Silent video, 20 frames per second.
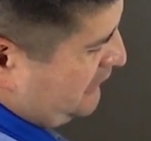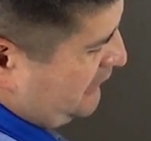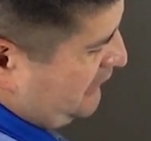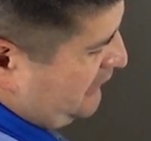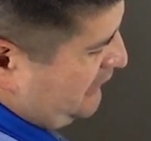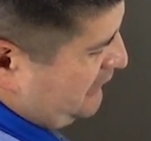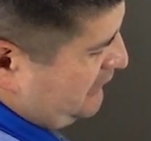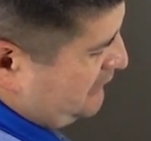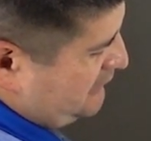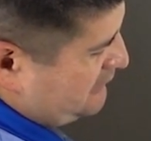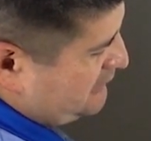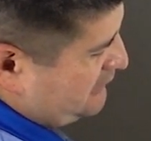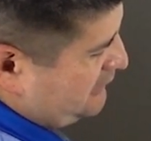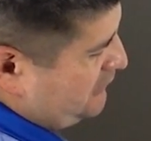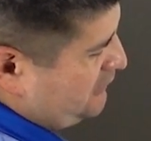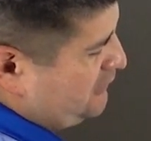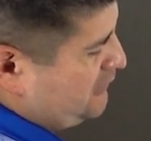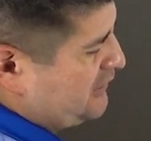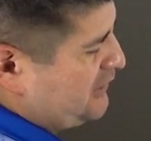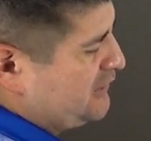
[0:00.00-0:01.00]
is
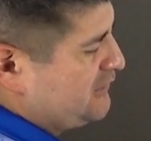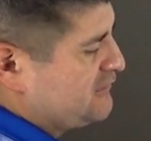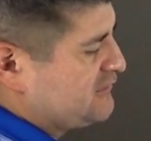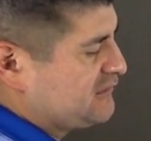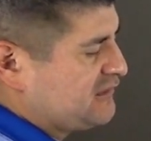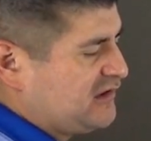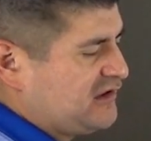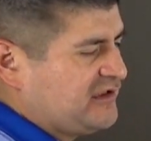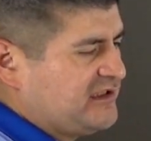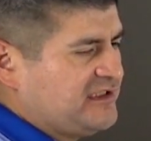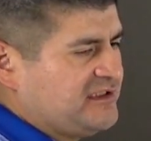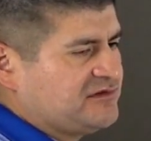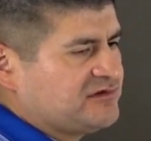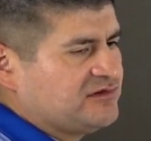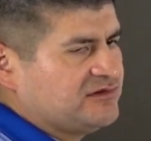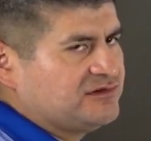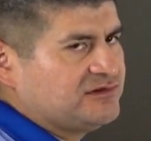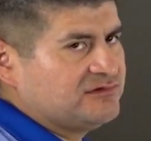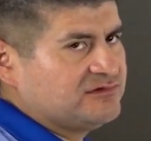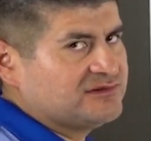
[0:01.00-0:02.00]
you can start
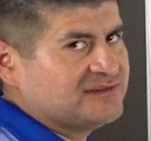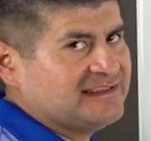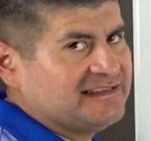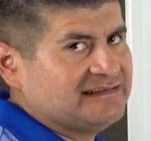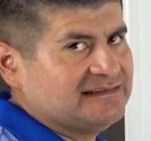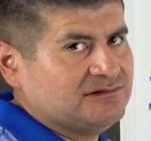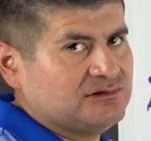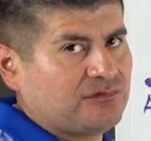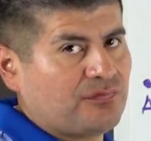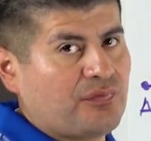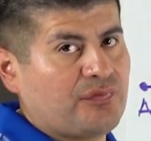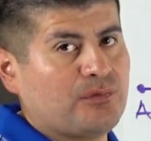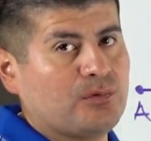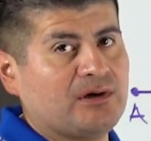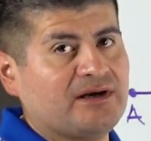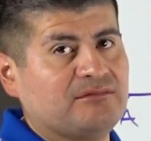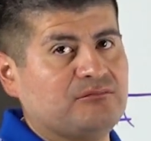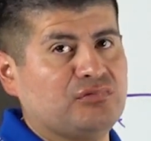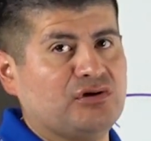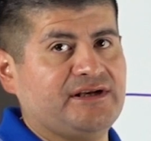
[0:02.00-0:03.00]
introducing
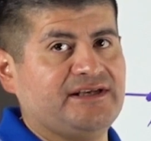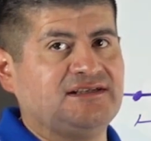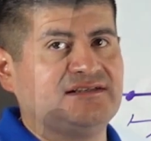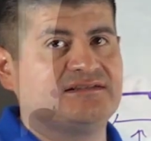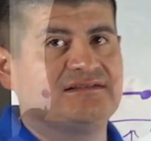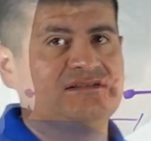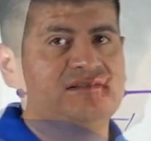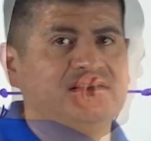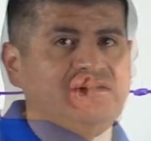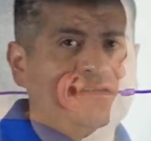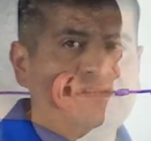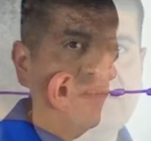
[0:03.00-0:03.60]
thread breaks.